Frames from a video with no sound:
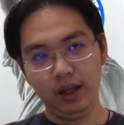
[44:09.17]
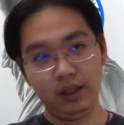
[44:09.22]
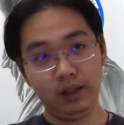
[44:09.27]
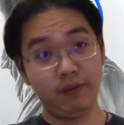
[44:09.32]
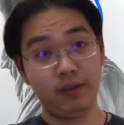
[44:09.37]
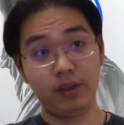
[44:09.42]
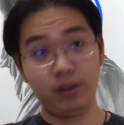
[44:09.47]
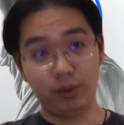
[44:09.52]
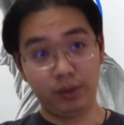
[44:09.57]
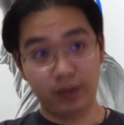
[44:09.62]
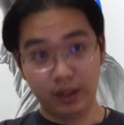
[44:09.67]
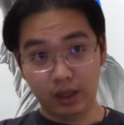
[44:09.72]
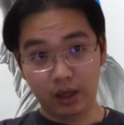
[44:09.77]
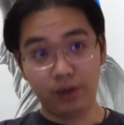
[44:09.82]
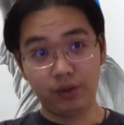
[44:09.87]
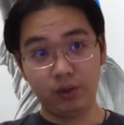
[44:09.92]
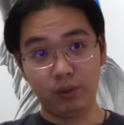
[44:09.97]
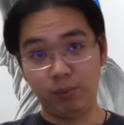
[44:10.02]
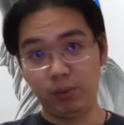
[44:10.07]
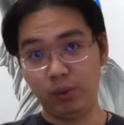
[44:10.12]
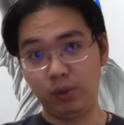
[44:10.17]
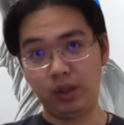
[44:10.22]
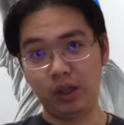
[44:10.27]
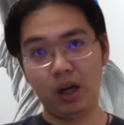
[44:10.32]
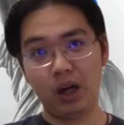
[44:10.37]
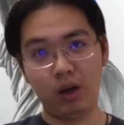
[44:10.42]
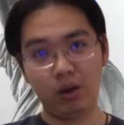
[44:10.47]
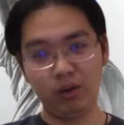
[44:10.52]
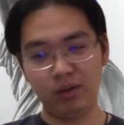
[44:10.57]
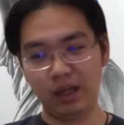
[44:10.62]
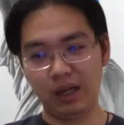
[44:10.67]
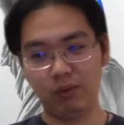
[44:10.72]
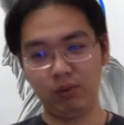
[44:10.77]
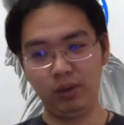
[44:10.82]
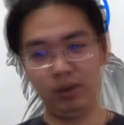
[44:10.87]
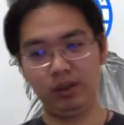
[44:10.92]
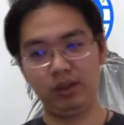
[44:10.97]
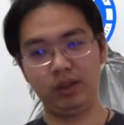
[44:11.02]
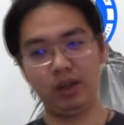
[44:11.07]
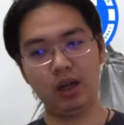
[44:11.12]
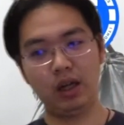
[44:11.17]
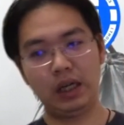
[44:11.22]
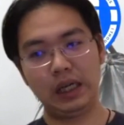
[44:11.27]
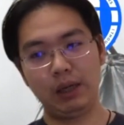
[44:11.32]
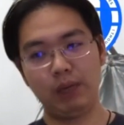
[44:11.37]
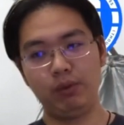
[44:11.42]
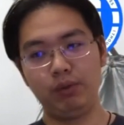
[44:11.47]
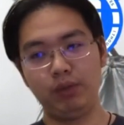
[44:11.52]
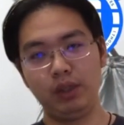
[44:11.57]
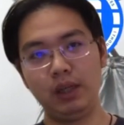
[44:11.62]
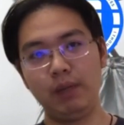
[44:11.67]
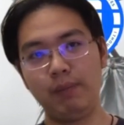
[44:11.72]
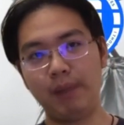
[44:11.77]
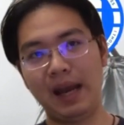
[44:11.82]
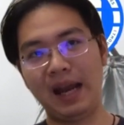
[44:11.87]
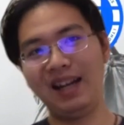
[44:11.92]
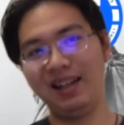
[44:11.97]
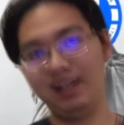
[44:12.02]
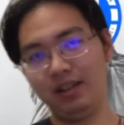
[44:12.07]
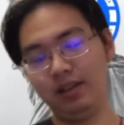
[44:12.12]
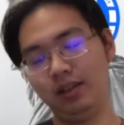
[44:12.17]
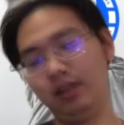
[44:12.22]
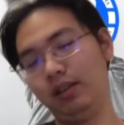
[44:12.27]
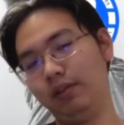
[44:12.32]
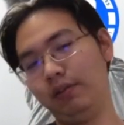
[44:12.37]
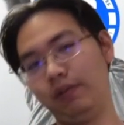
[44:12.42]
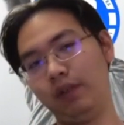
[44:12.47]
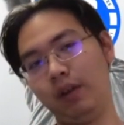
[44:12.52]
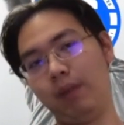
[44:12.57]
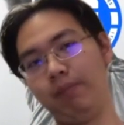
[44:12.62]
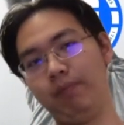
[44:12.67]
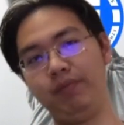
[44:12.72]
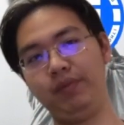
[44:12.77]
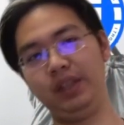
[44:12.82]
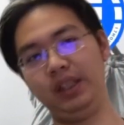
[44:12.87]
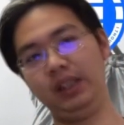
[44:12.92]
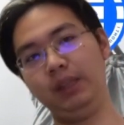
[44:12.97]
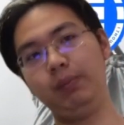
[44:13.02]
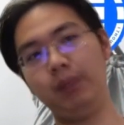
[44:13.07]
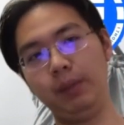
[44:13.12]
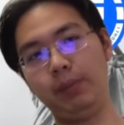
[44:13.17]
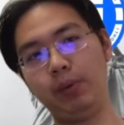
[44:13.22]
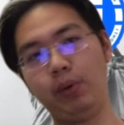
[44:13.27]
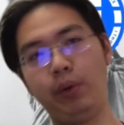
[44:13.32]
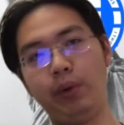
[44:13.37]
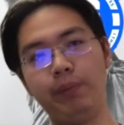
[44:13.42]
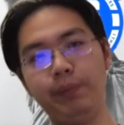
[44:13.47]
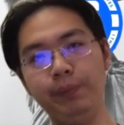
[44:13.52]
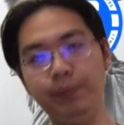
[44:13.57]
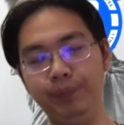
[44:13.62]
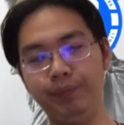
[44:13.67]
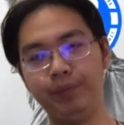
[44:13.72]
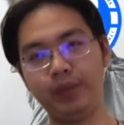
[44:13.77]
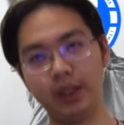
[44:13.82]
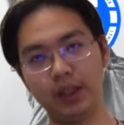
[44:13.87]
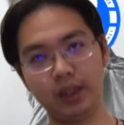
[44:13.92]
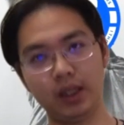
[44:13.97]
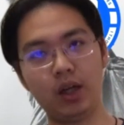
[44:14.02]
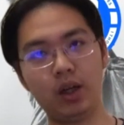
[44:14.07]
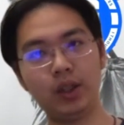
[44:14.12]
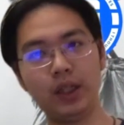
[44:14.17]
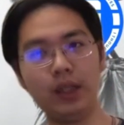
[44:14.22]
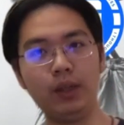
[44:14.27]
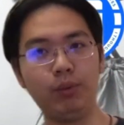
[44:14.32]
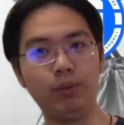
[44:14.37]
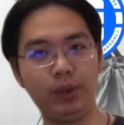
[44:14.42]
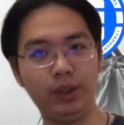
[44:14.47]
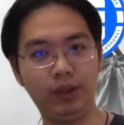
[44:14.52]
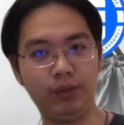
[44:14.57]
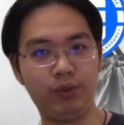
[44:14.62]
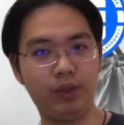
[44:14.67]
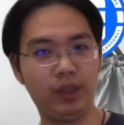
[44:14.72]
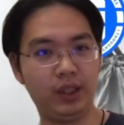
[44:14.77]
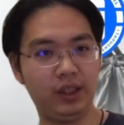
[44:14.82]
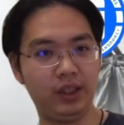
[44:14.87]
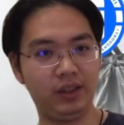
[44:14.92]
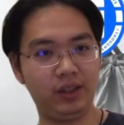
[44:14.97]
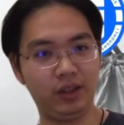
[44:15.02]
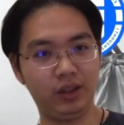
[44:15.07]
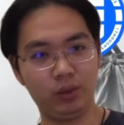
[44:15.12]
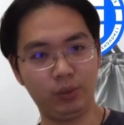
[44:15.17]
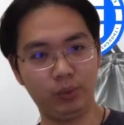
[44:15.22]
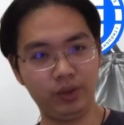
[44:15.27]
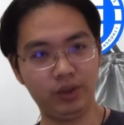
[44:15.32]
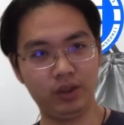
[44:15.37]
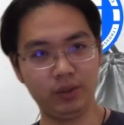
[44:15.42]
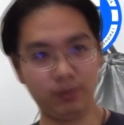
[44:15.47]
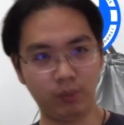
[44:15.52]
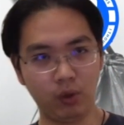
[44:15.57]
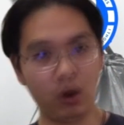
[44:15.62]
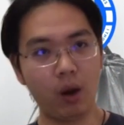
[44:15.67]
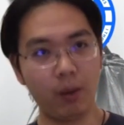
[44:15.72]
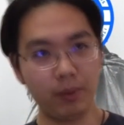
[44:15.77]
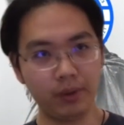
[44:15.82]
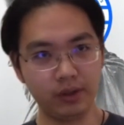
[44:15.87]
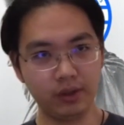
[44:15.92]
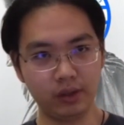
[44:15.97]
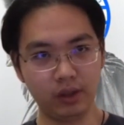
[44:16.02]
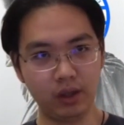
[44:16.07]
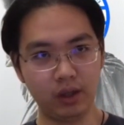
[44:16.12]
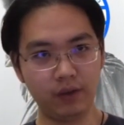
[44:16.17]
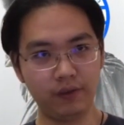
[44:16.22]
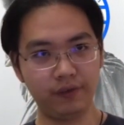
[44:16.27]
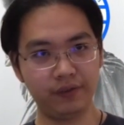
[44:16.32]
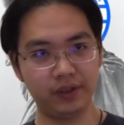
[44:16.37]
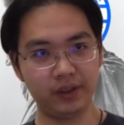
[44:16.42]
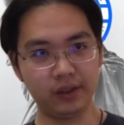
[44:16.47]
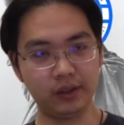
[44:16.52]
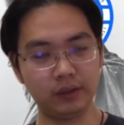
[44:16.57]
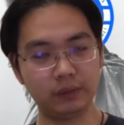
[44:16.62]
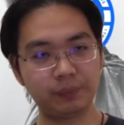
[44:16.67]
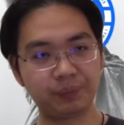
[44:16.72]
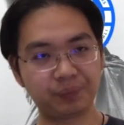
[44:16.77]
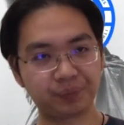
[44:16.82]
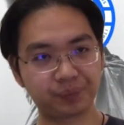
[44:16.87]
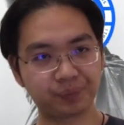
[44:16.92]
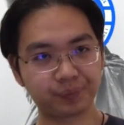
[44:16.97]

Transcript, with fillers: even though they are also build, how are we how can we really balance from these people and how can we really deal with the problem of the